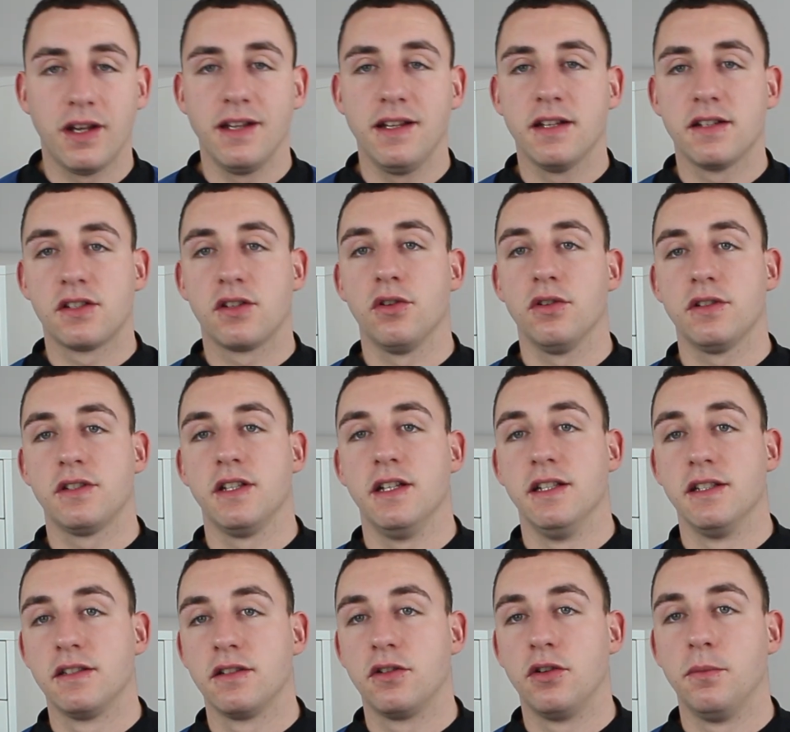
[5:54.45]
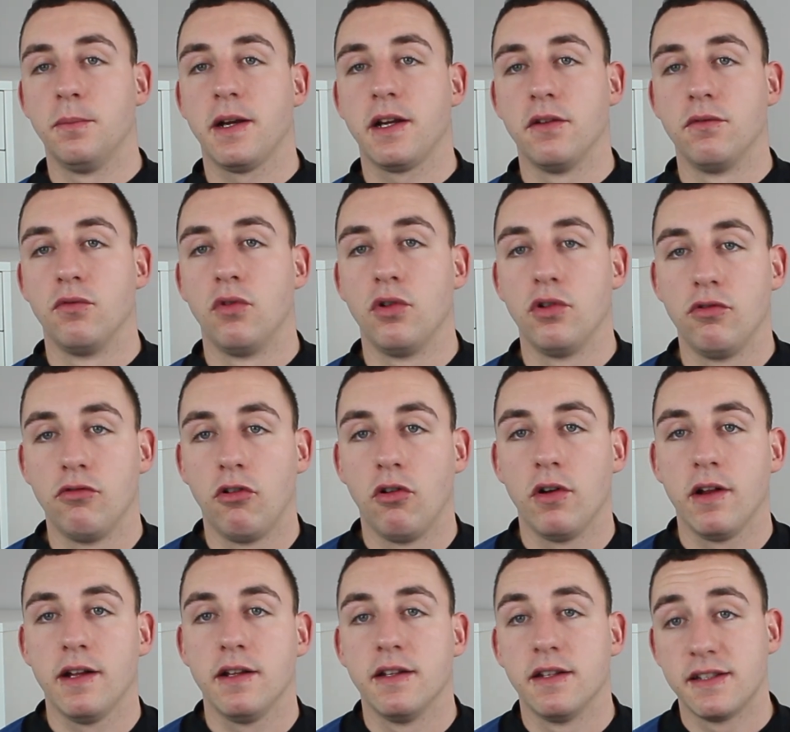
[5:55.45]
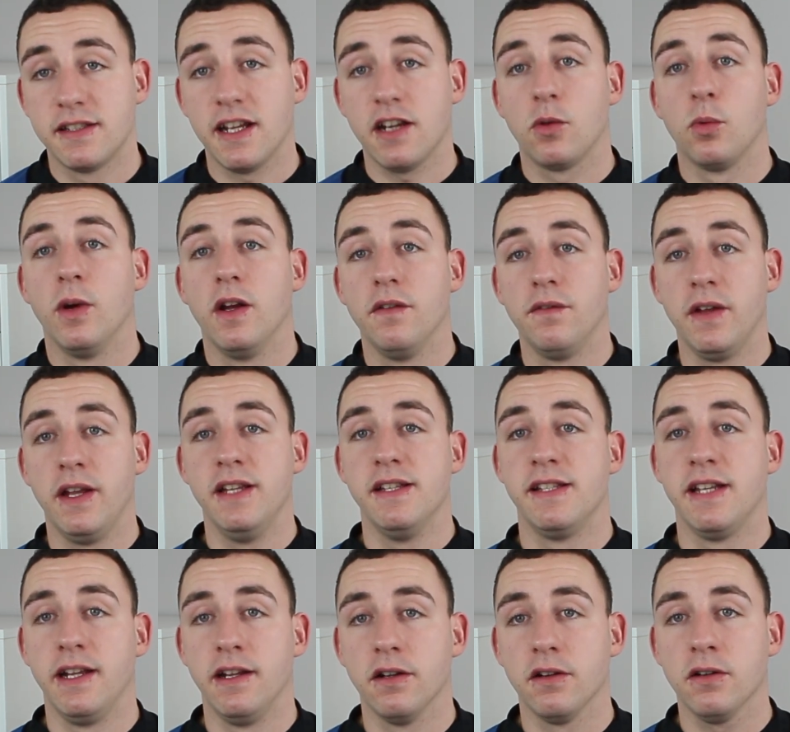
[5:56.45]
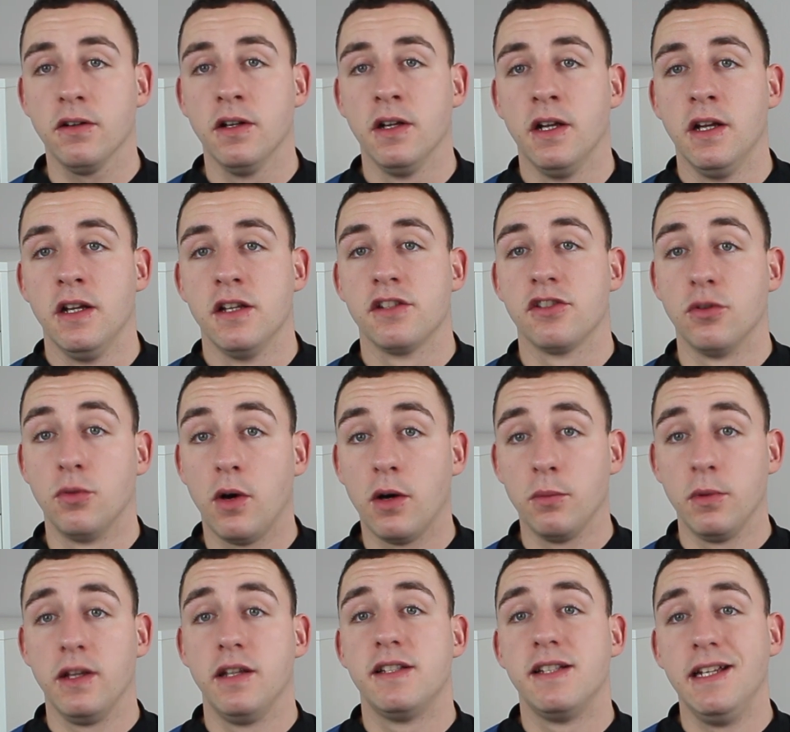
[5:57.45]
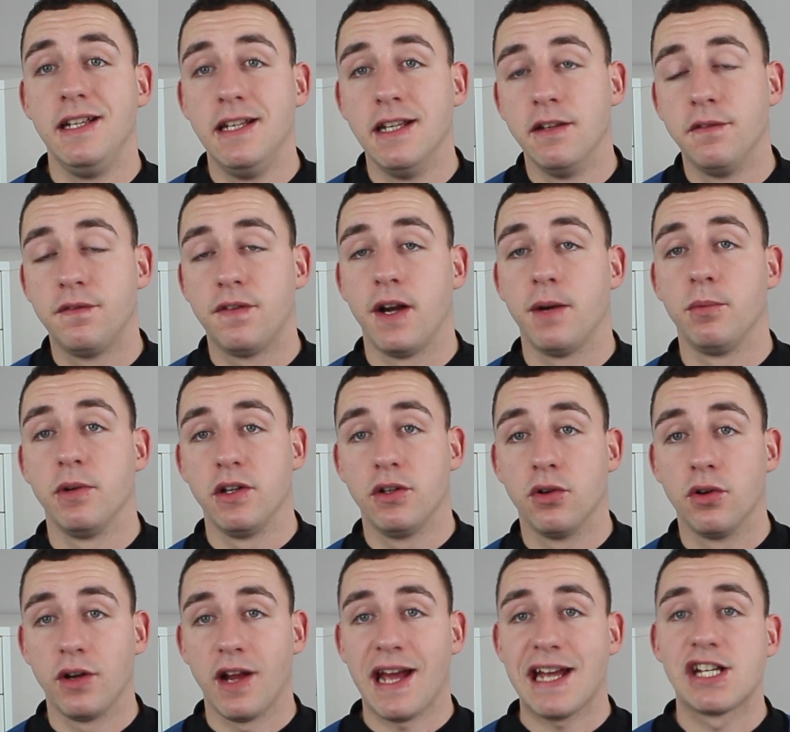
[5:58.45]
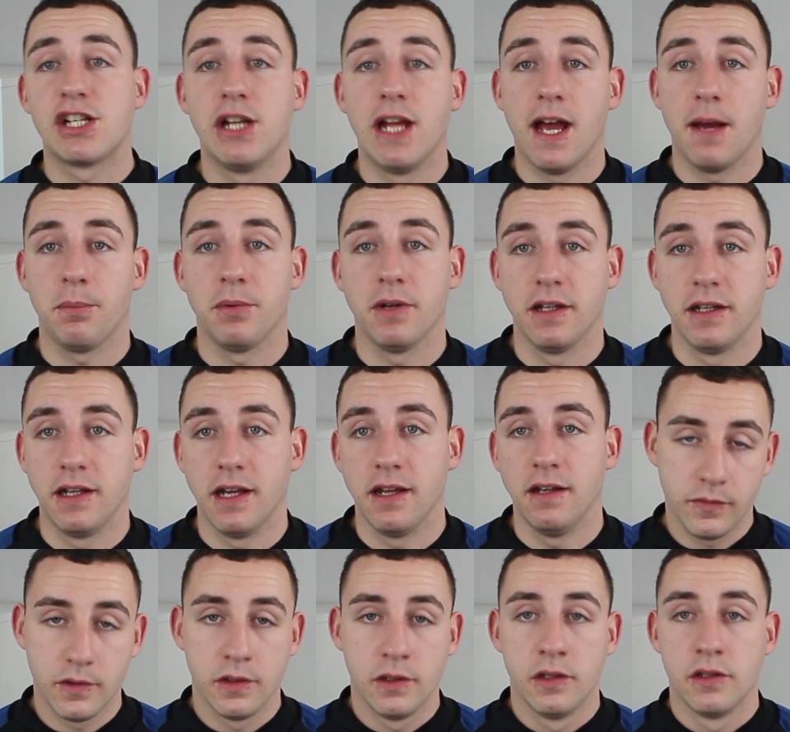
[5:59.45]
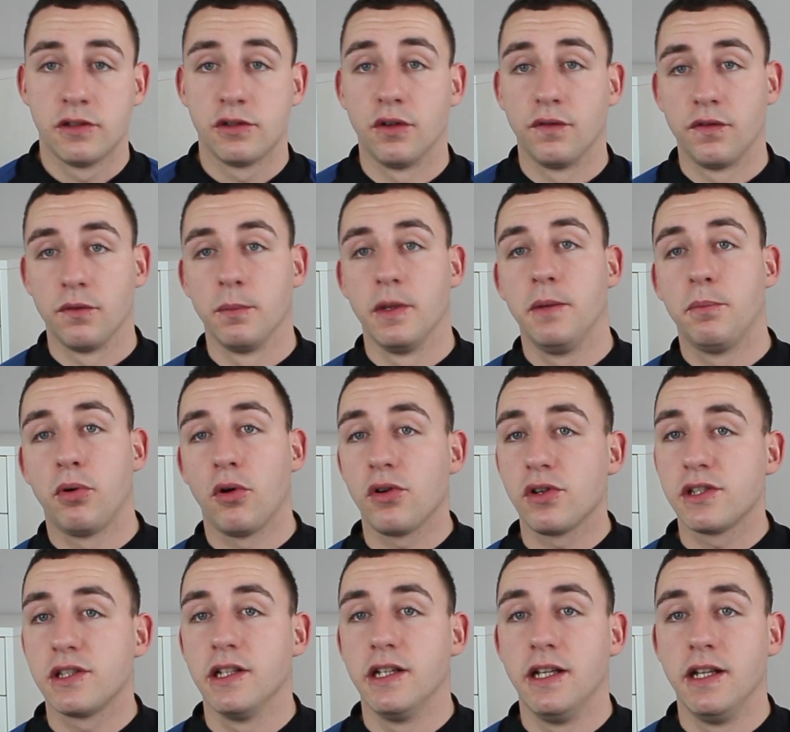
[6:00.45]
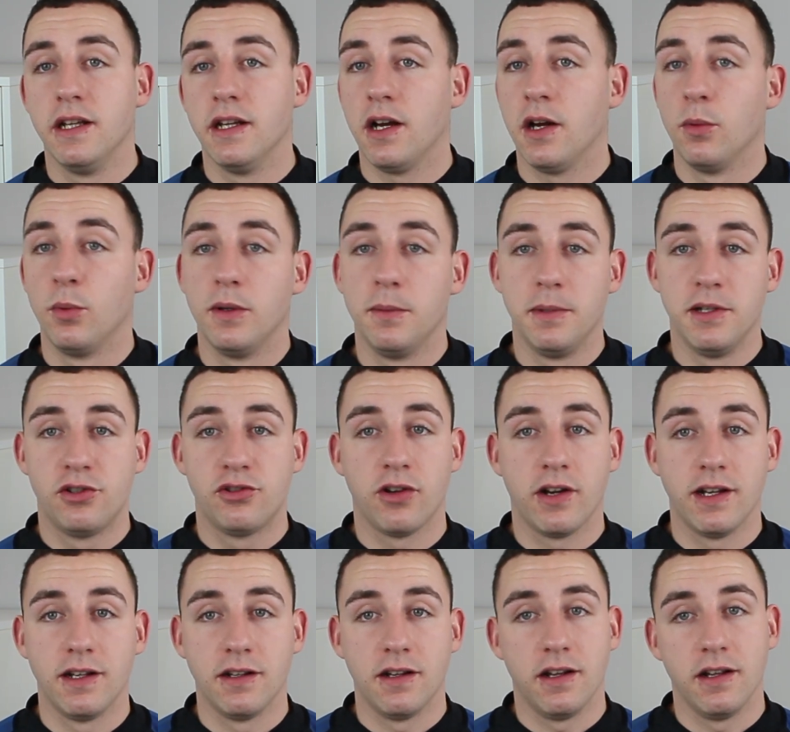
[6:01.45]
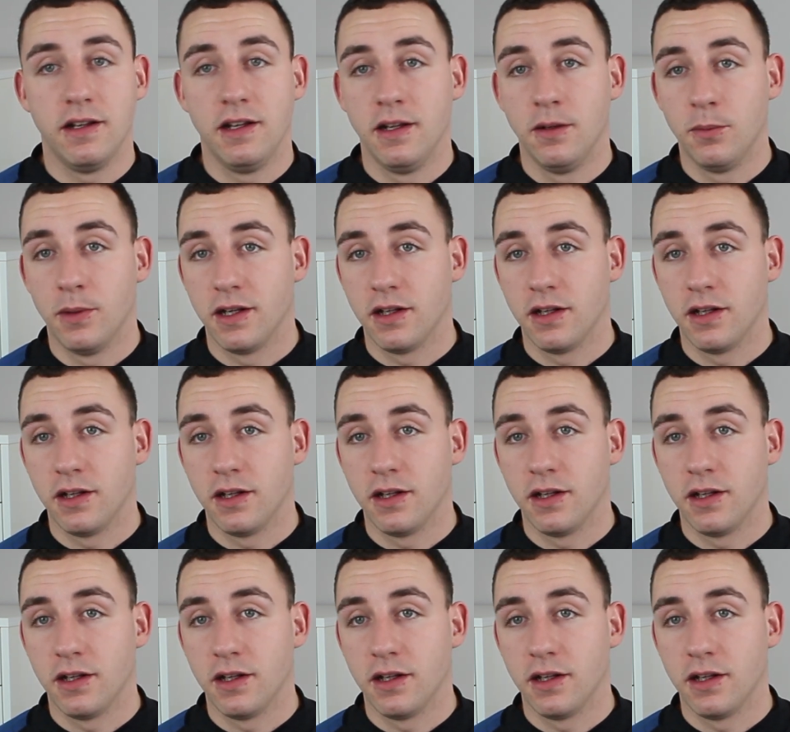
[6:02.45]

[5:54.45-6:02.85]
to discuss is the comeback of Rona. The second wave is here, so what we've seen in February could actually happen again. So for me personally, I will be treading lightly when it